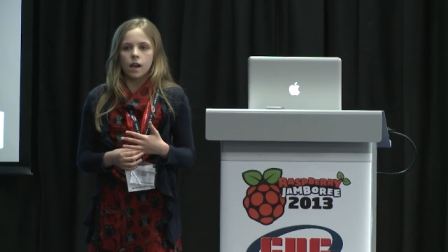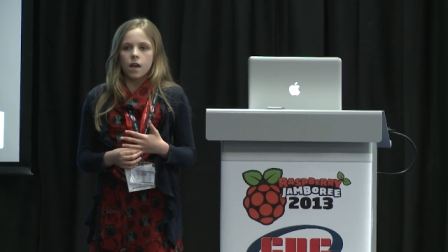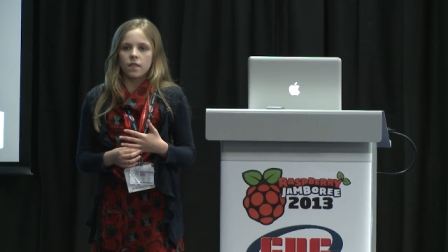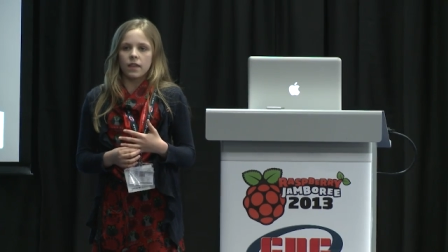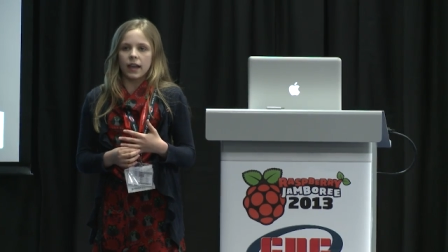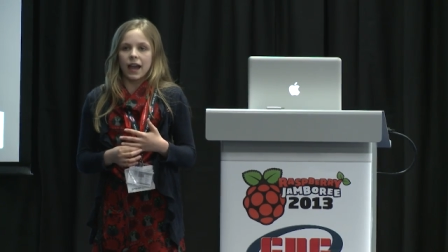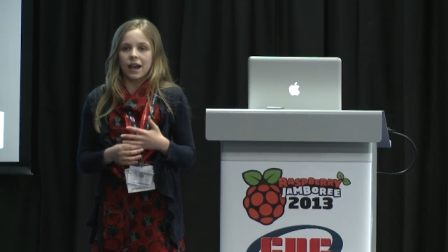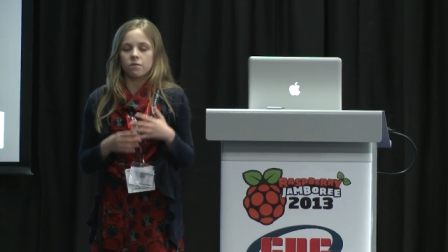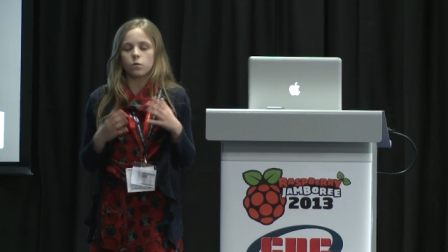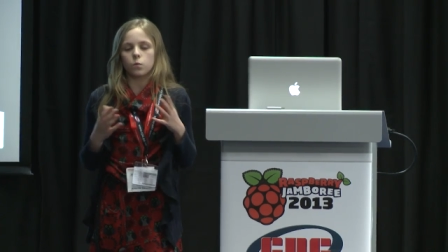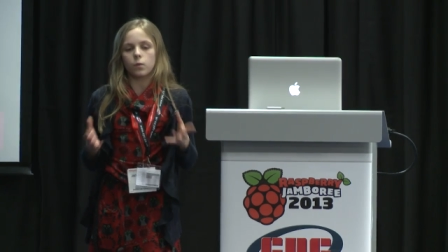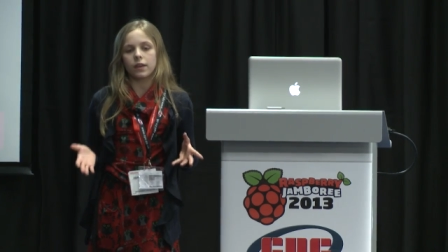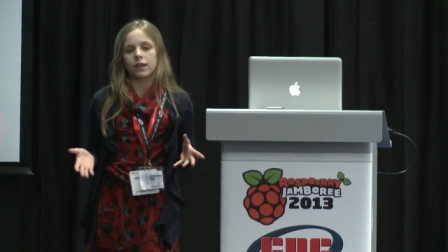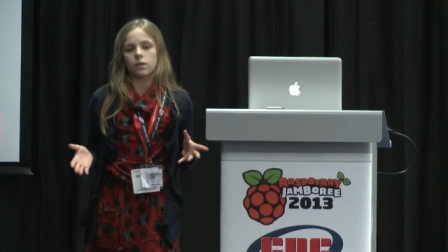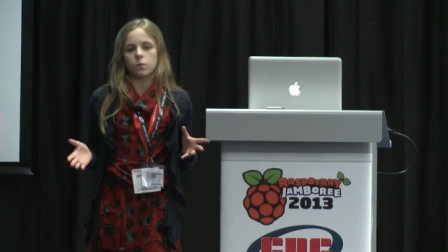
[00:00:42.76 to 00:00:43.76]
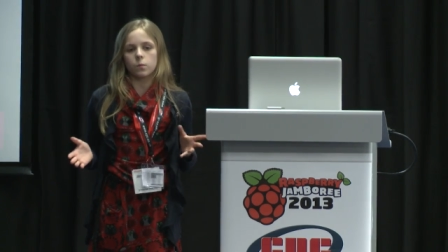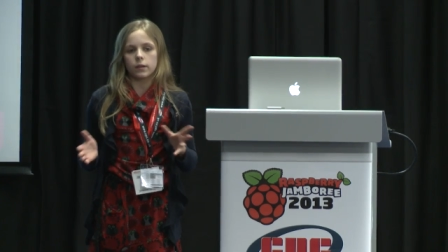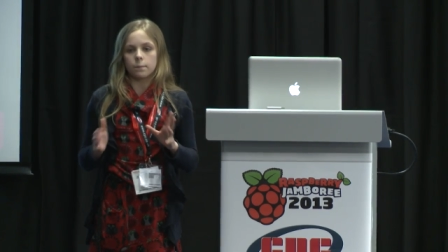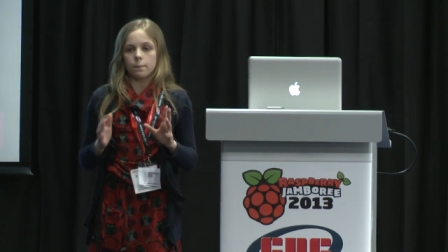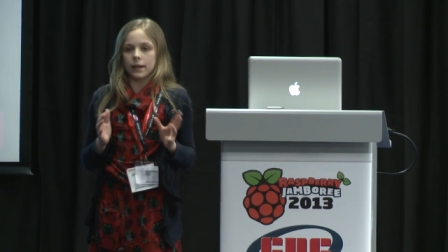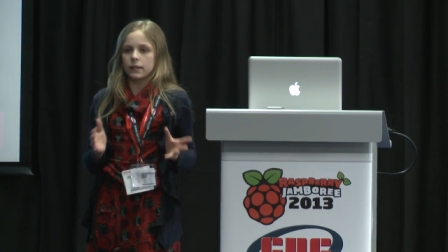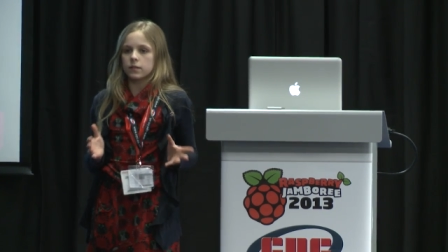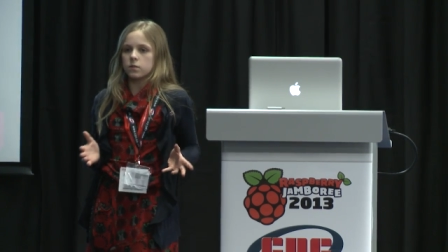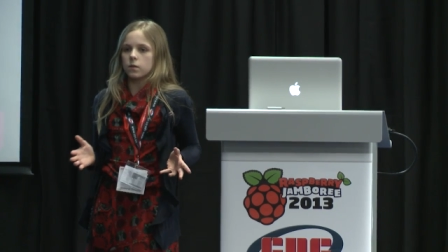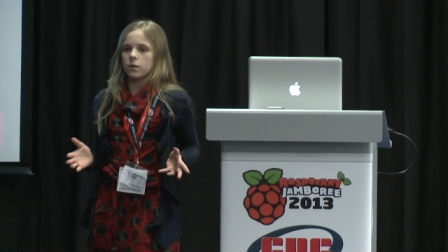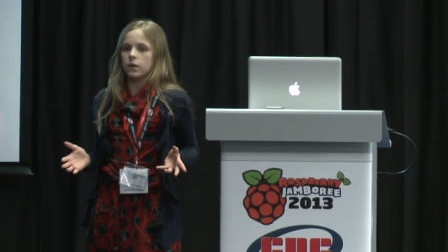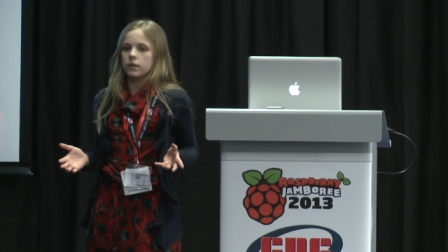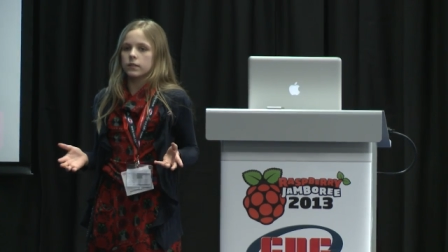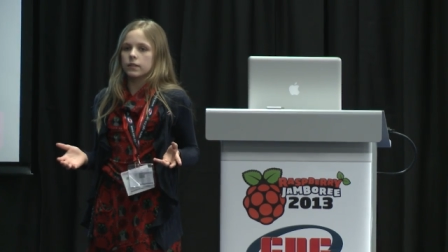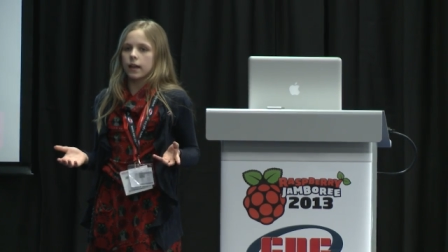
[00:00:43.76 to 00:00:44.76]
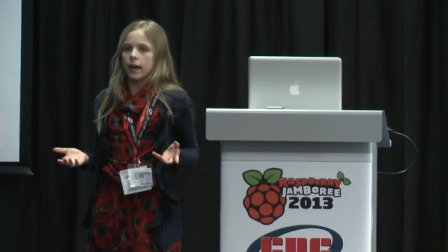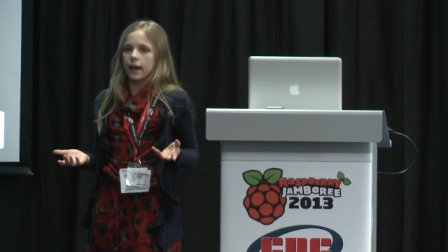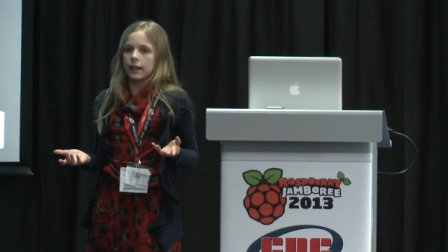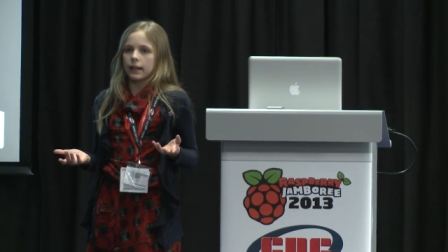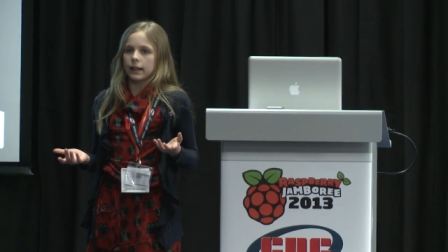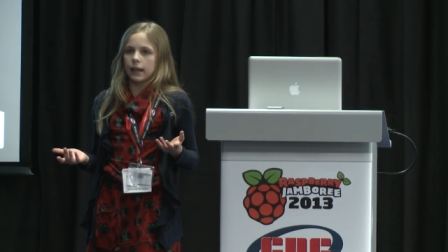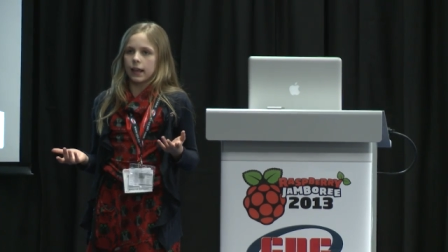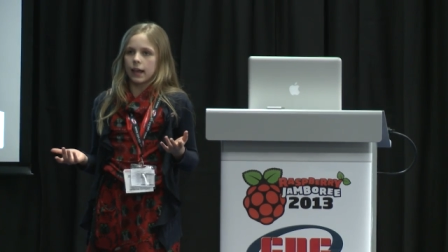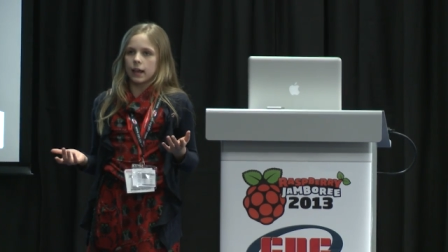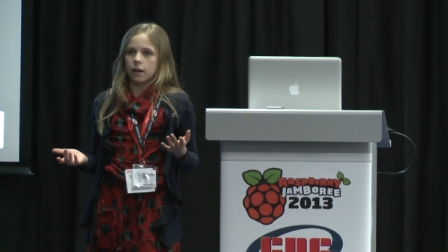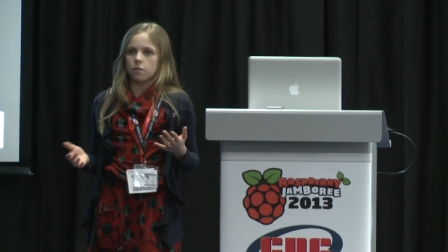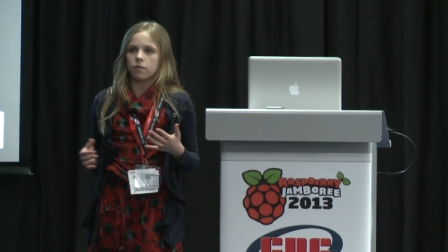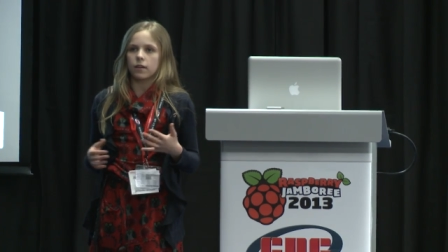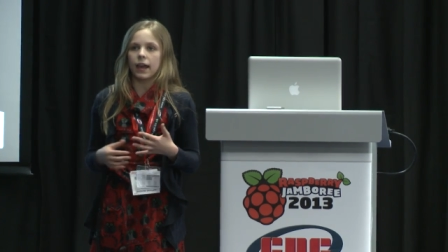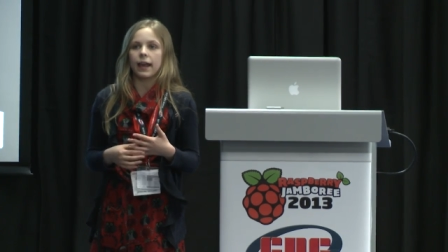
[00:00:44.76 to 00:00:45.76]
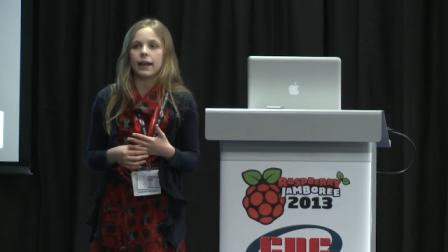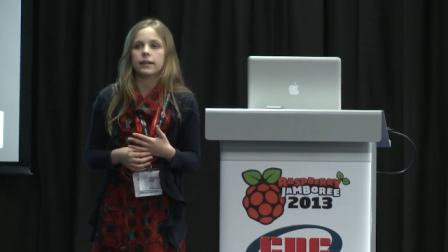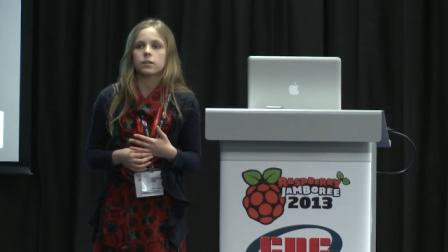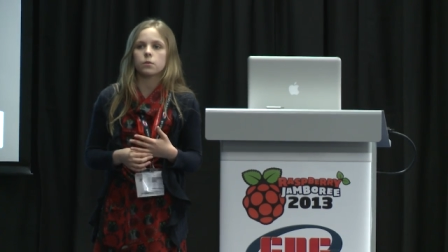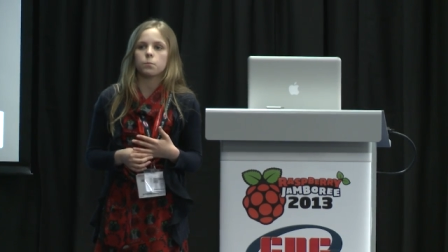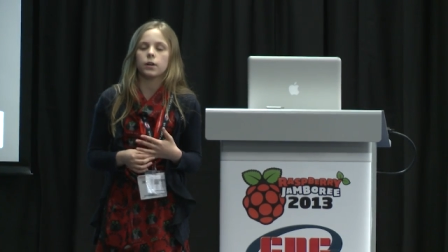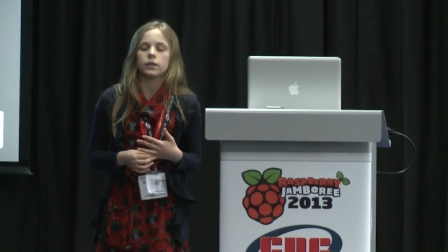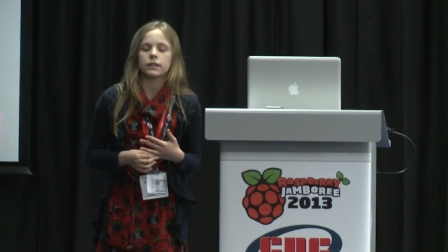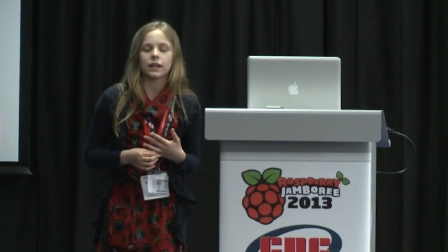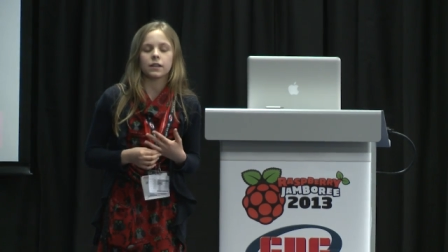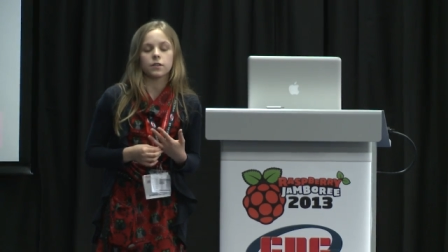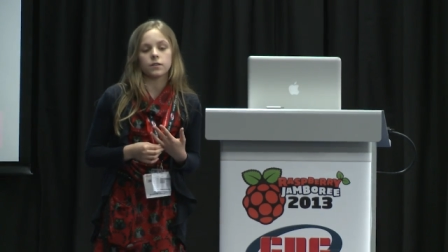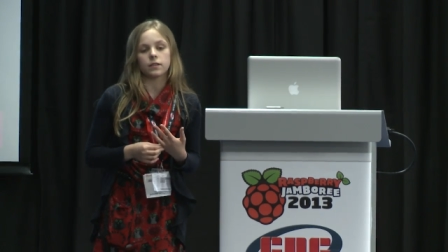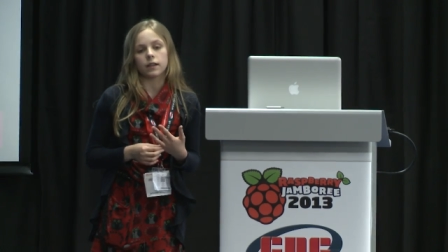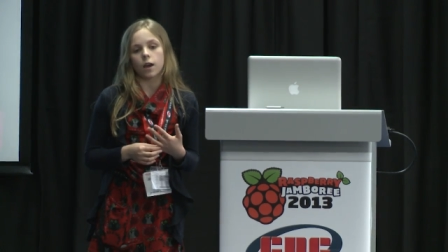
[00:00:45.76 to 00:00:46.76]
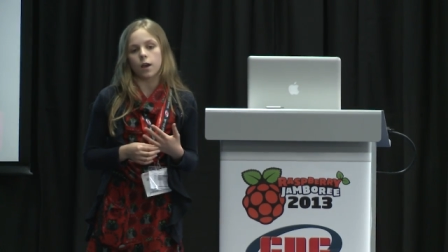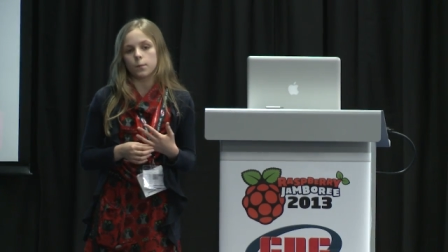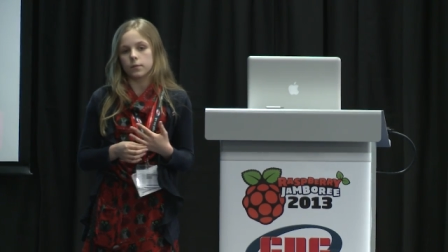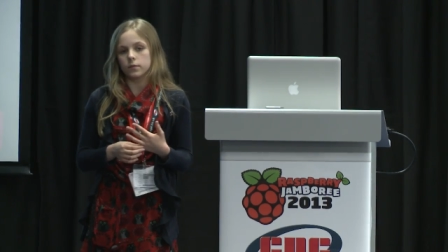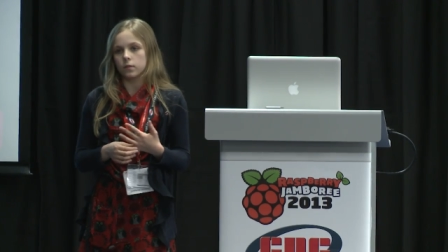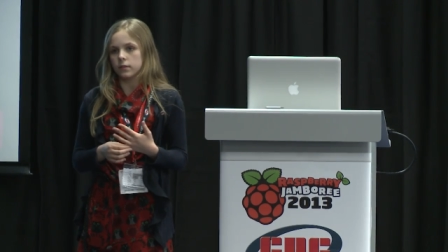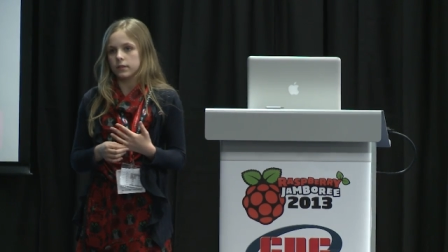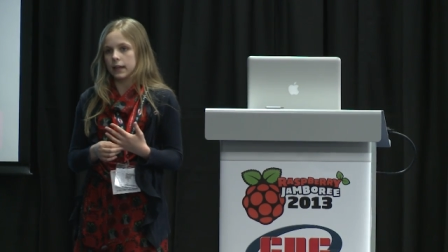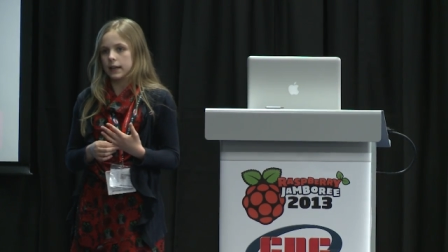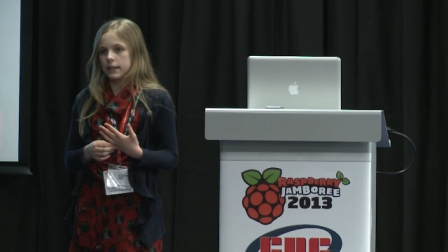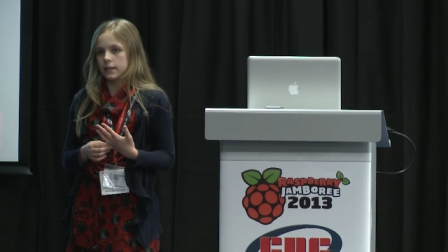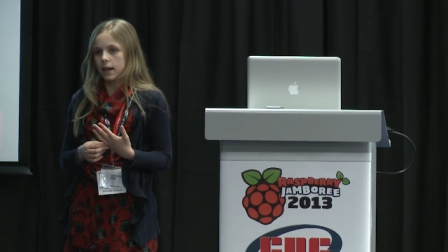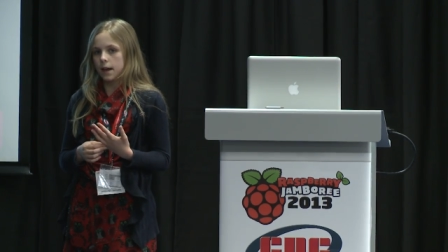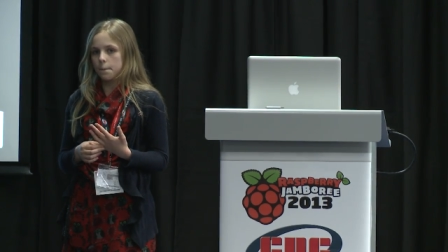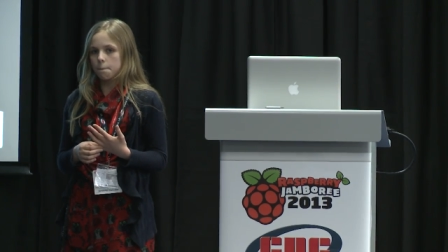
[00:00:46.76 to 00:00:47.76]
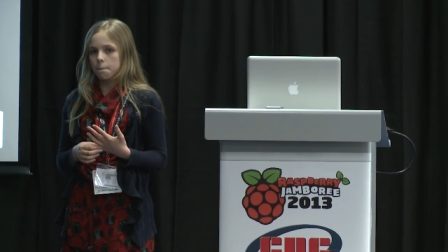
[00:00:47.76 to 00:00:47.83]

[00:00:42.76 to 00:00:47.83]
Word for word: they have a week with mentors and they create a project using open source data.